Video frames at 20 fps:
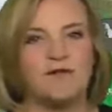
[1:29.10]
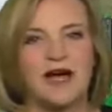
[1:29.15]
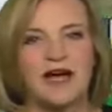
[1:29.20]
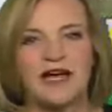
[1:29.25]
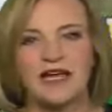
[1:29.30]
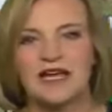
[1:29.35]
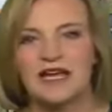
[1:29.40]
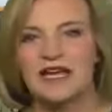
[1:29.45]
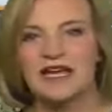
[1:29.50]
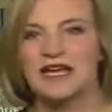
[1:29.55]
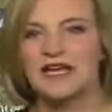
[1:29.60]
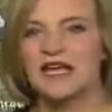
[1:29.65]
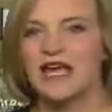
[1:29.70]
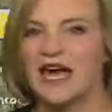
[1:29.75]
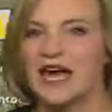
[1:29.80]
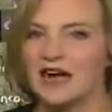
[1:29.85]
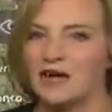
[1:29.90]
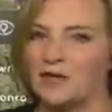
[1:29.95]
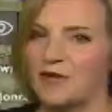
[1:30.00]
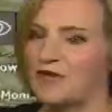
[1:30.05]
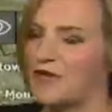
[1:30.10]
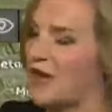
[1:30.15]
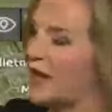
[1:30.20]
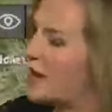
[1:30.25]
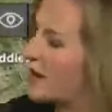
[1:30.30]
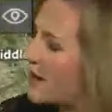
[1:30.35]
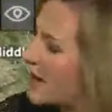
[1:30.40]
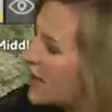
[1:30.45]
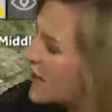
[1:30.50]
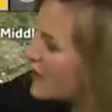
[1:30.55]
back in again. And we've
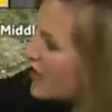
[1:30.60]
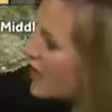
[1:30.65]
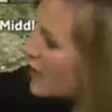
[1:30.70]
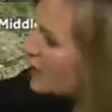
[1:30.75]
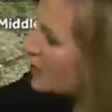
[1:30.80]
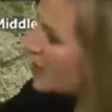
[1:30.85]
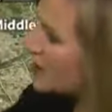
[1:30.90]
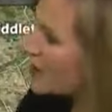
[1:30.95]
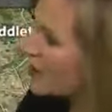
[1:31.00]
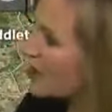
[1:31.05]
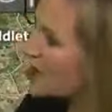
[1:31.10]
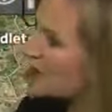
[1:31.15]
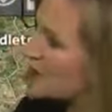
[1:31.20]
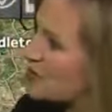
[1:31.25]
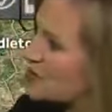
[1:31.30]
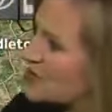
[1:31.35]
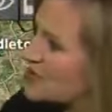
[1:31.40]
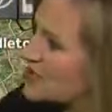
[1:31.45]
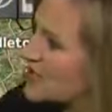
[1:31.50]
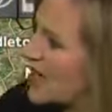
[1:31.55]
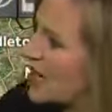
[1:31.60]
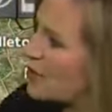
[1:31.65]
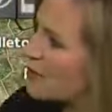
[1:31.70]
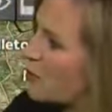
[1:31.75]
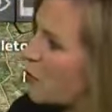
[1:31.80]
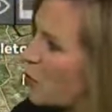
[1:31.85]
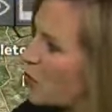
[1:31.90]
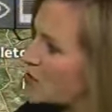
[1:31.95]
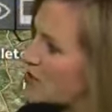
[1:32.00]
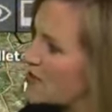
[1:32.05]
got a couple of clusters of
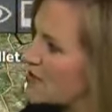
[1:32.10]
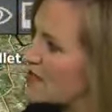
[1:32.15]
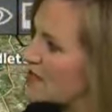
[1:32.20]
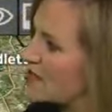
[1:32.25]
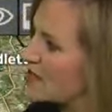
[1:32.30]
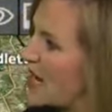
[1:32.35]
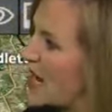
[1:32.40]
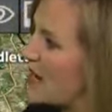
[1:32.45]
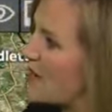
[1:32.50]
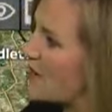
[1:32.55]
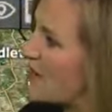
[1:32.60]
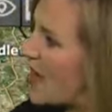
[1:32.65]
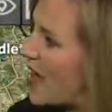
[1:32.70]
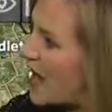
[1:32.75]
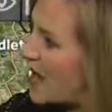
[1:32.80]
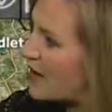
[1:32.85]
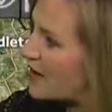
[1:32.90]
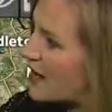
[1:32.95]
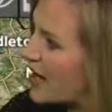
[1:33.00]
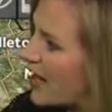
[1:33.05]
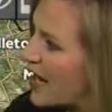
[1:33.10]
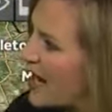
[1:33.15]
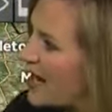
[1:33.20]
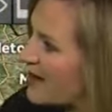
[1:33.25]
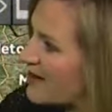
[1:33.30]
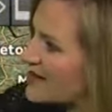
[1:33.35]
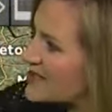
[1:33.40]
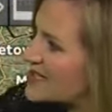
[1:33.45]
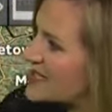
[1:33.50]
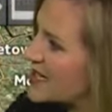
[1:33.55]
downpours on the state line,
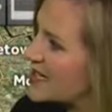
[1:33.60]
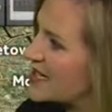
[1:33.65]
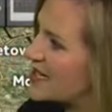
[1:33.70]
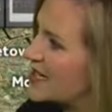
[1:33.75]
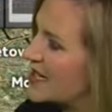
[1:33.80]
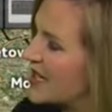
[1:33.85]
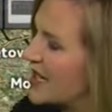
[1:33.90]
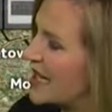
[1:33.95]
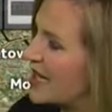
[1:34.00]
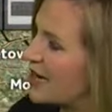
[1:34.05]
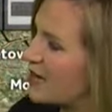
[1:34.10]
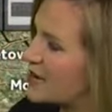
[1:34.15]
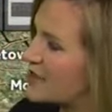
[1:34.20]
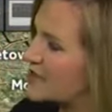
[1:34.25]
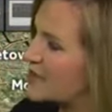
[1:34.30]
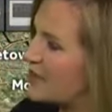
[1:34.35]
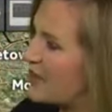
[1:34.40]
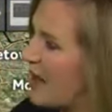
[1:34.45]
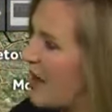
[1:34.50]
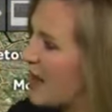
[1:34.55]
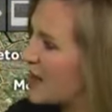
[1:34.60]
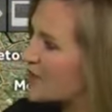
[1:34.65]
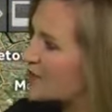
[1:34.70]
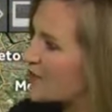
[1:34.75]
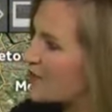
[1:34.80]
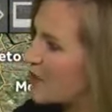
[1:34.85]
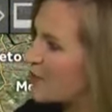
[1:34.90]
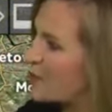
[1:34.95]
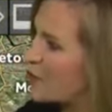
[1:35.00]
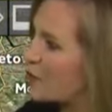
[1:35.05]
Harrison and areas near
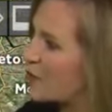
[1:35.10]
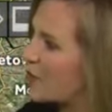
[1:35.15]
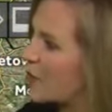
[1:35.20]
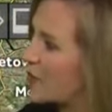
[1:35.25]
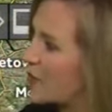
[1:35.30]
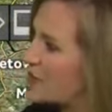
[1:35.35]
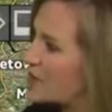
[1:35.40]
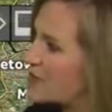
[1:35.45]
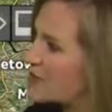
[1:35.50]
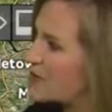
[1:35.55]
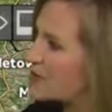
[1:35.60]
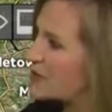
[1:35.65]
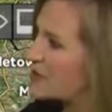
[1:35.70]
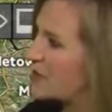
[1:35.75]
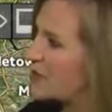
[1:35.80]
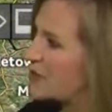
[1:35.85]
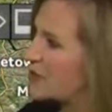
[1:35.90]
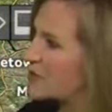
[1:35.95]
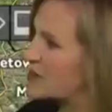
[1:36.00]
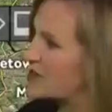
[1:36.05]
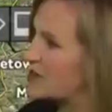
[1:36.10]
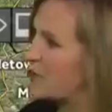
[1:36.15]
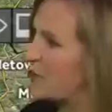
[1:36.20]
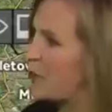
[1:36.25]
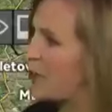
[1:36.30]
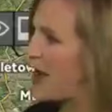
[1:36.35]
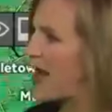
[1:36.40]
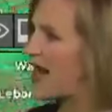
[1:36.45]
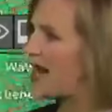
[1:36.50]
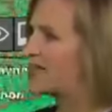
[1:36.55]
Oxford and Brookville still dealing with some
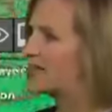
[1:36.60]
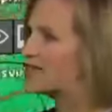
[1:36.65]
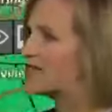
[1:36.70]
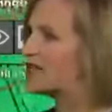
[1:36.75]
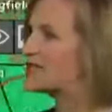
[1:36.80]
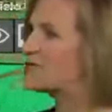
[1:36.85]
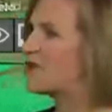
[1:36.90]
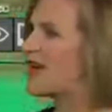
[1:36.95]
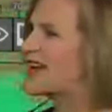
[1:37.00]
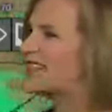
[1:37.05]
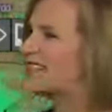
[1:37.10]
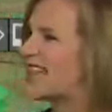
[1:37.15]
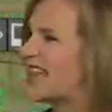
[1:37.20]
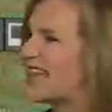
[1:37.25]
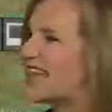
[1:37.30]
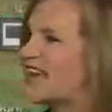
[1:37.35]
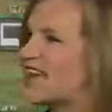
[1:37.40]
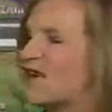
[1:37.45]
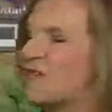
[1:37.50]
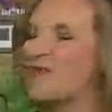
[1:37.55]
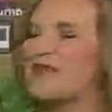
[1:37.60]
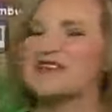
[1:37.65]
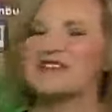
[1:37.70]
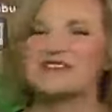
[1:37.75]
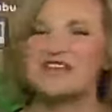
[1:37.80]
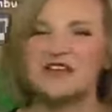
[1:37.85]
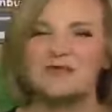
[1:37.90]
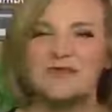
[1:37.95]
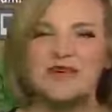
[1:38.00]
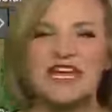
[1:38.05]
rain. So that's why I say, you know, it's
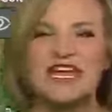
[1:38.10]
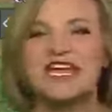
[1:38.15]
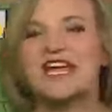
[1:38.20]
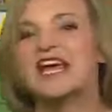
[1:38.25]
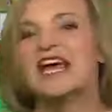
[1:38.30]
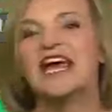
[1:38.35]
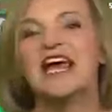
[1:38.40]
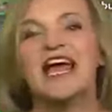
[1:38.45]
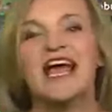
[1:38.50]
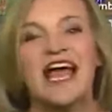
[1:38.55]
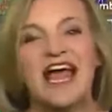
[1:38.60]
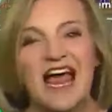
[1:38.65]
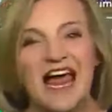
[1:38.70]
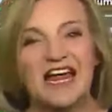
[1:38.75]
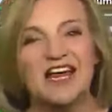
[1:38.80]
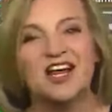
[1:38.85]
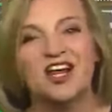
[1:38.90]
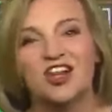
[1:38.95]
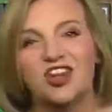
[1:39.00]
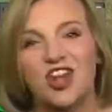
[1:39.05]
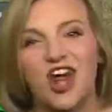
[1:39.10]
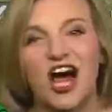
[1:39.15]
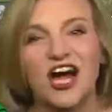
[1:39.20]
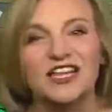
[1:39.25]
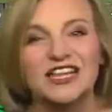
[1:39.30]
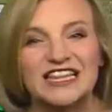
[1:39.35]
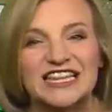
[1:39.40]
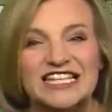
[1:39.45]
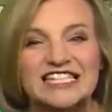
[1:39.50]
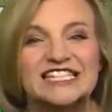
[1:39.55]
going to be 8
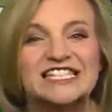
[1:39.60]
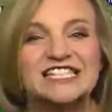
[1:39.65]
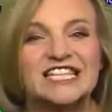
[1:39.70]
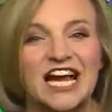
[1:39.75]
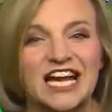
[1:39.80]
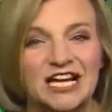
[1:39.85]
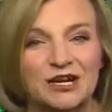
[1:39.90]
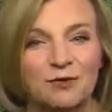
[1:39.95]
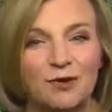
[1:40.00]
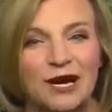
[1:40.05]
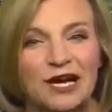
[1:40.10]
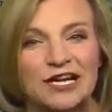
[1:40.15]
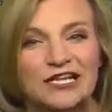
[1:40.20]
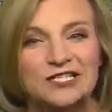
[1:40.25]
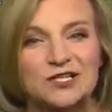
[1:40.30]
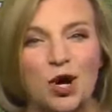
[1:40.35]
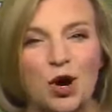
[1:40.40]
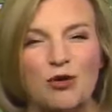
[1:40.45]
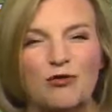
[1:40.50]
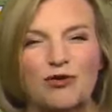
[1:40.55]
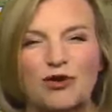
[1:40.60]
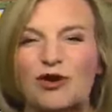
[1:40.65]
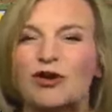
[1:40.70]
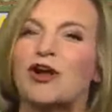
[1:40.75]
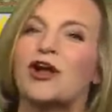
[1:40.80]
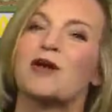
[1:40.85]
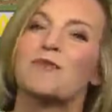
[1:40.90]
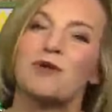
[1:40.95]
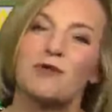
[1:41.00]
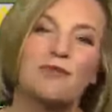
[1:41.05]
o'clock, the steady rain is over,
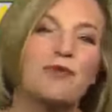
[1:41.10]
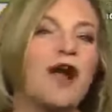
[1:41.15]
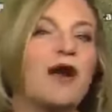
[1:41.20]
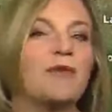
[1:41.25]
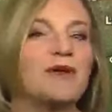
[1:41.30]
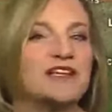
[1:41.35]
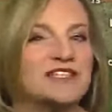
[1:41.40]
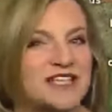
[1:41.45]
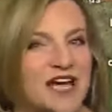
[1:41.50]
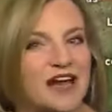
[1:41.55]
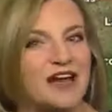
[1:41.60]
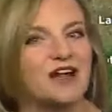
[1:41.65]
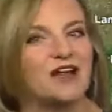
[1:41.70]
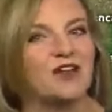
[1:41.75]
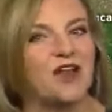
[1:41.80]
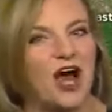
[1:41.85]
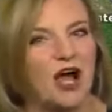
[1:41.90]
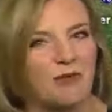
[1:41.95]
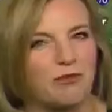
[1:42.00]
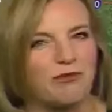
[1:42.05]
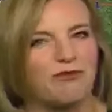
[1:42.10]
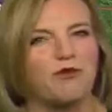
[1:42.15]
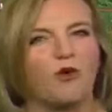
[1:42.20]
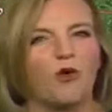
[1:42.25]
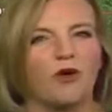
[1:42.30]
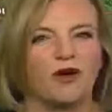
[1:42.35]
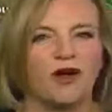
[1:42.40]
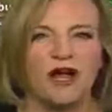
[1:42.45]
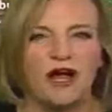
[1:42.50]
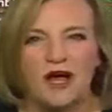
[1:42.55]
but probably 10 o'clock
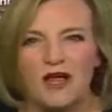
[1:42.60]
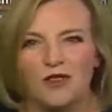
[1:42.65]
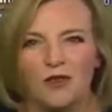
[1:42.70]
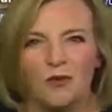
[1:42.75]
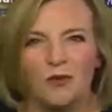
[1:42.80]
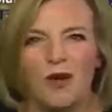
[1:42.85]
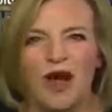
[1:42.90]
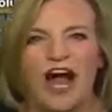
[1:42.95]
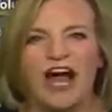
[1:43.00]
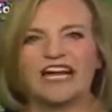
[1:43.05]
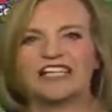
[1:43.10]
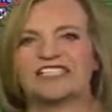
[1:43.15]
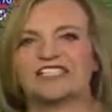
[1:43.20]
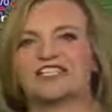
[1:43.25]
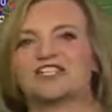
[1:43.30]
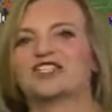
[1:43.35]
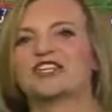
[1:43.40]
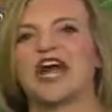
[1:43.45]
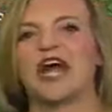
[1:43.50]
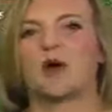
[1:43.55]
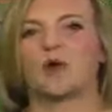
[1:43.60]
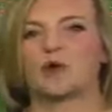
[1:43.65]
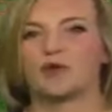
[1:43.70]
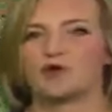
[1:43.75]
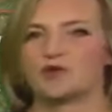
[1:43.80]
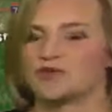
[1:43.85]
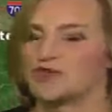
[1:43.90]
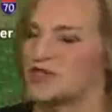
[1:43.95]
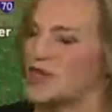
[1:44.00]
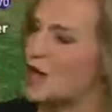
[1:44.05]
before little pockets of
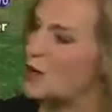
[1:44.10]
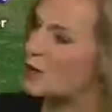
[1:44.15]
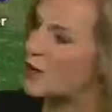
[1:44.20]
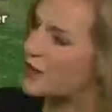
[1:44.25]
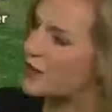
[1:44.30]
showers are done